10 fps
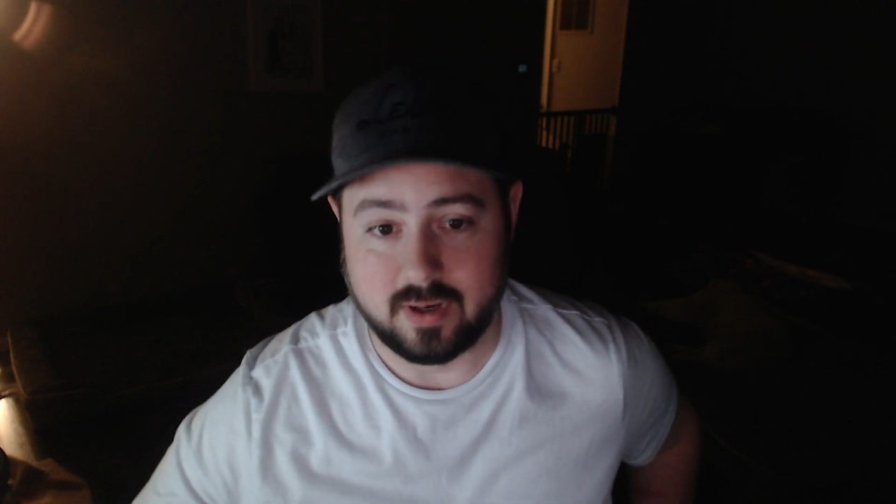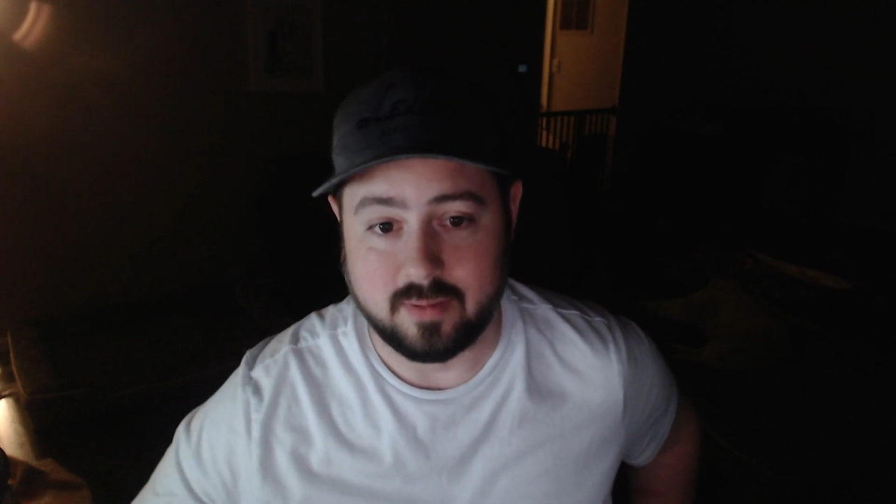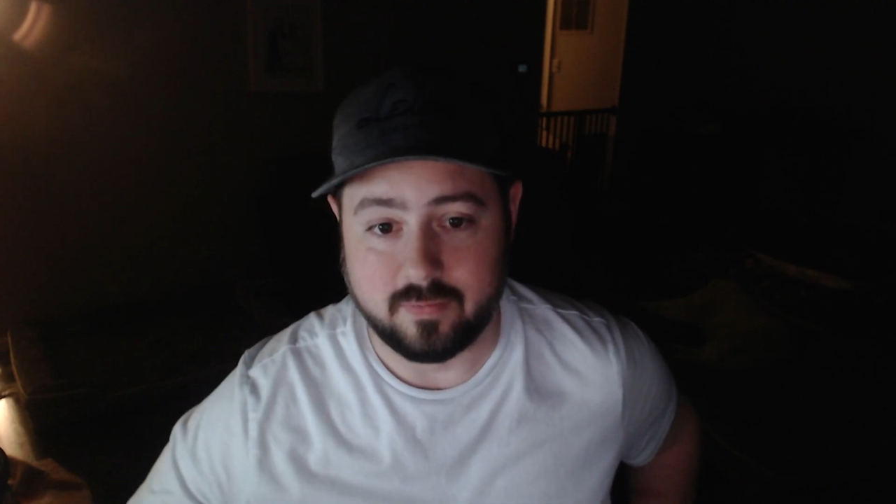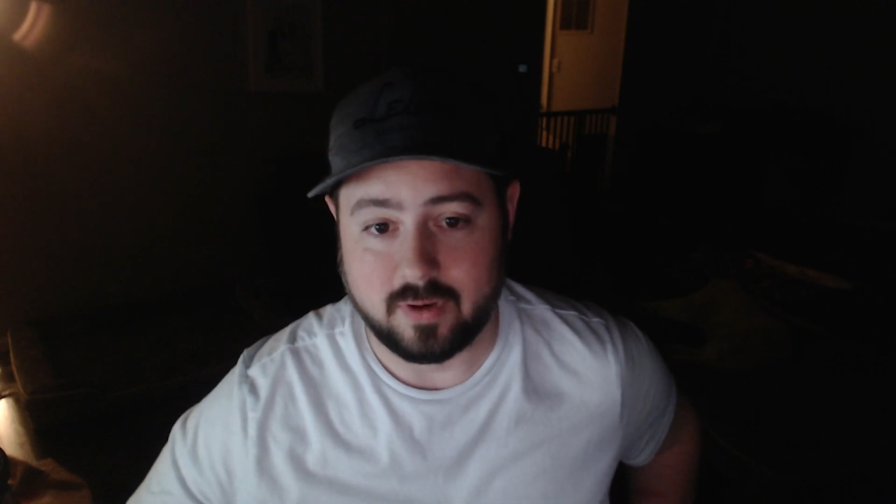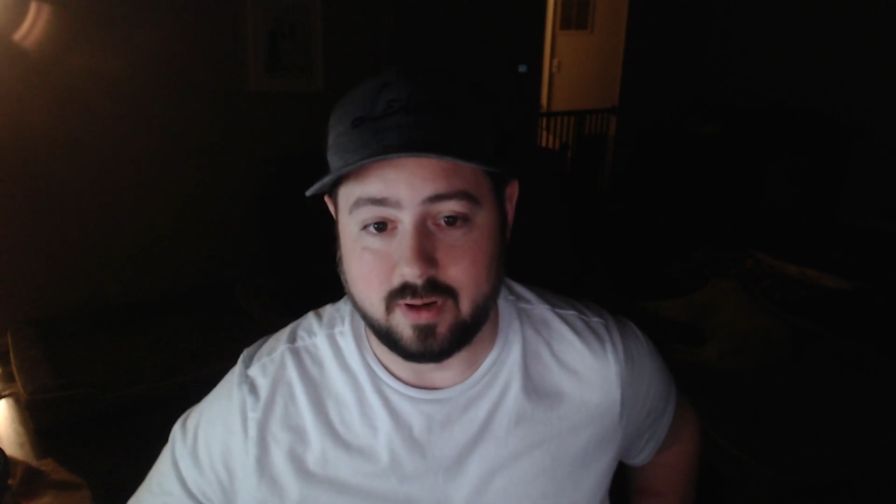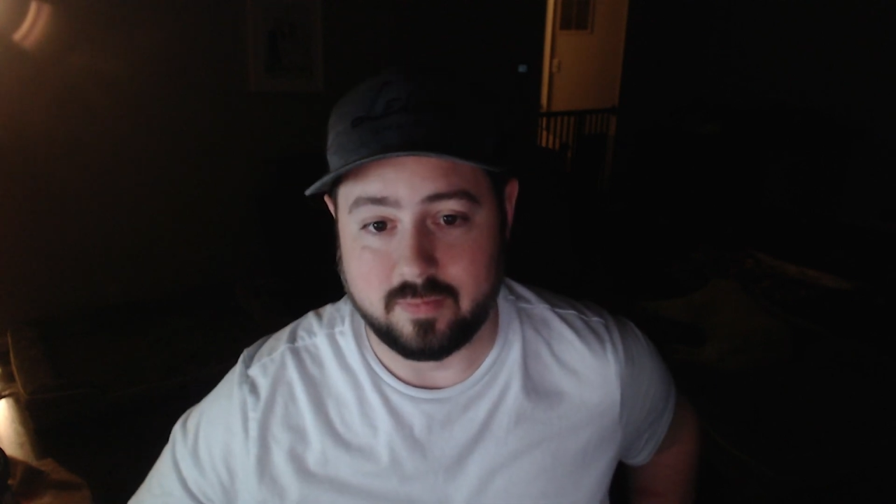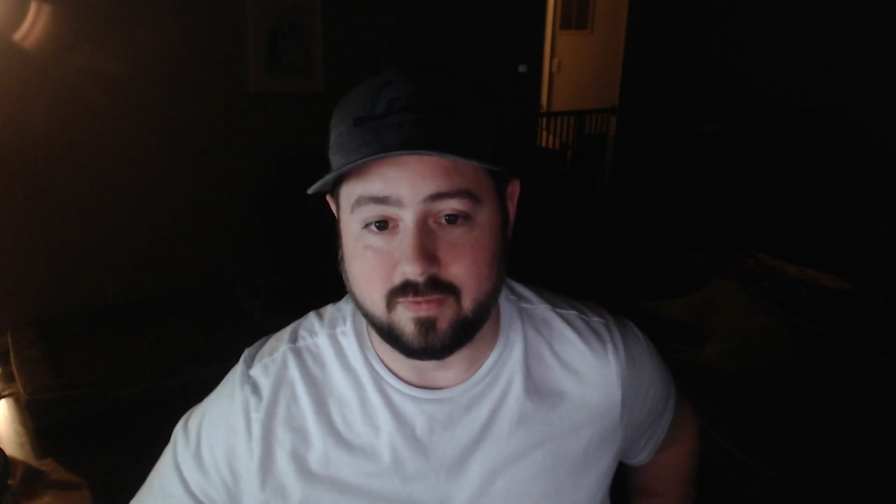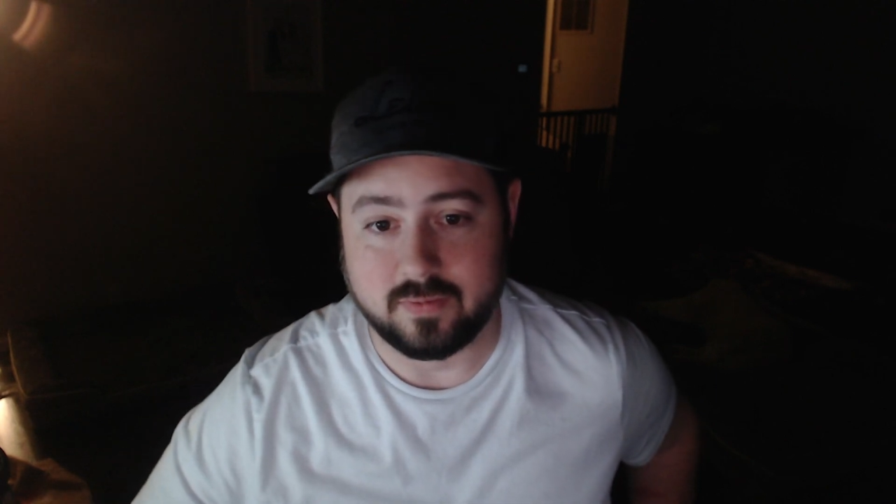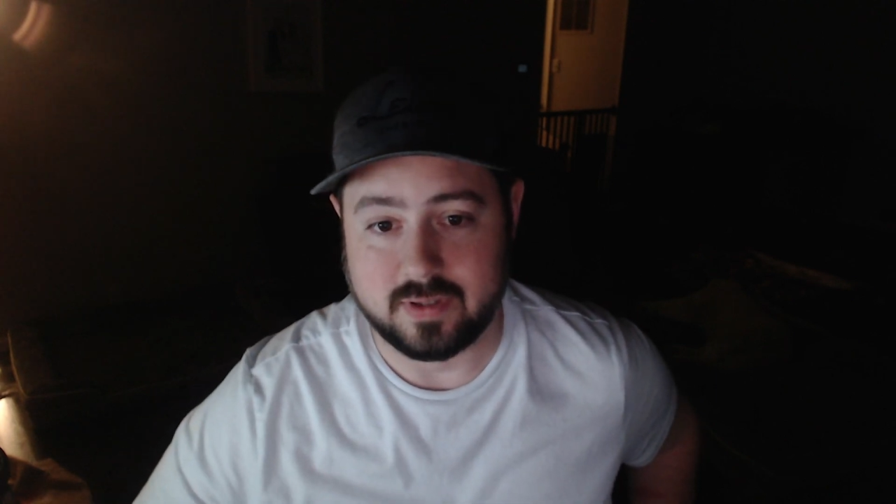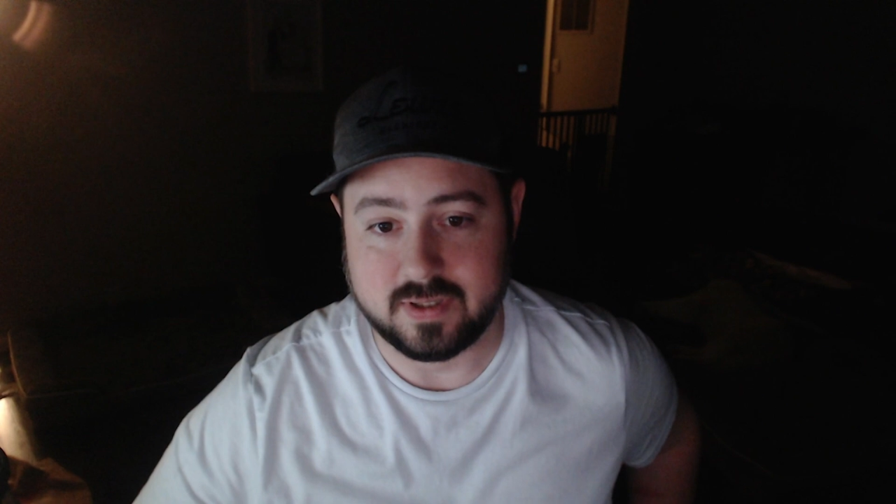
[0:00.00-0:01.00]
I'm
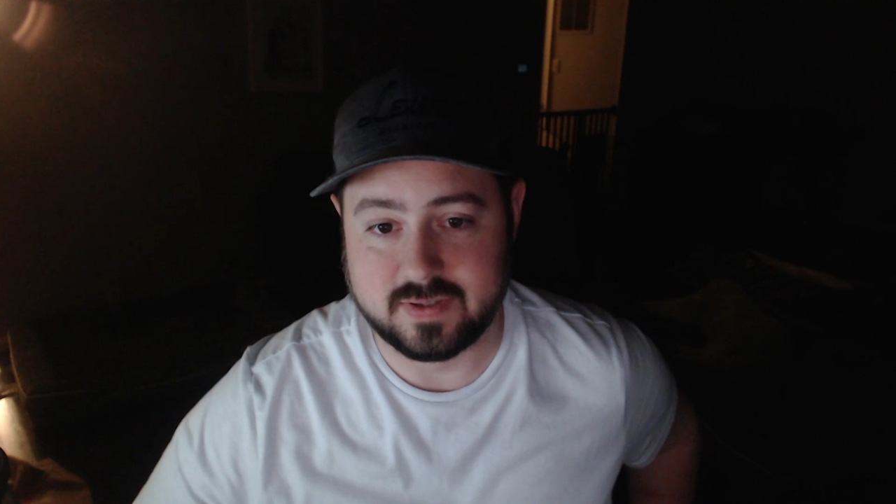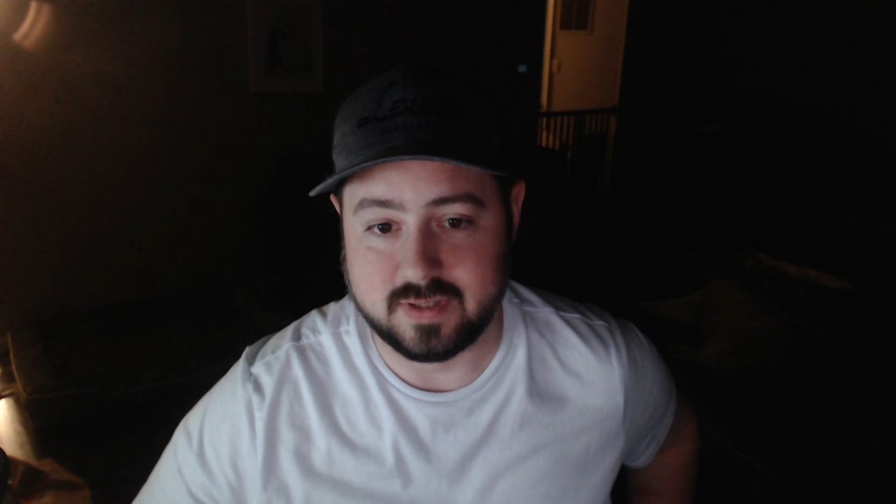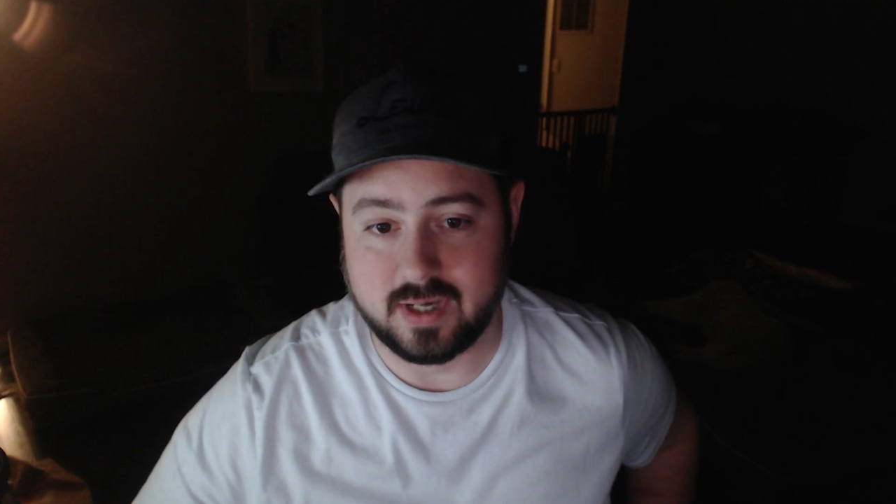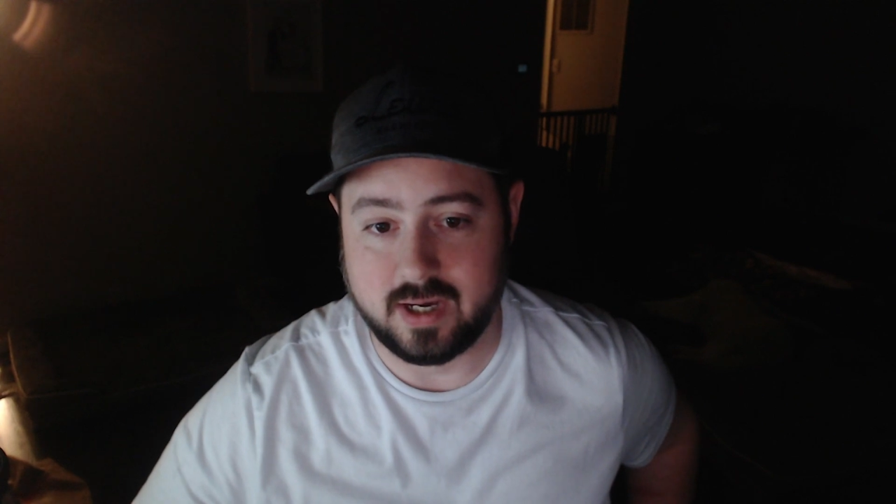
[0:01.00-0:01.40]
doing this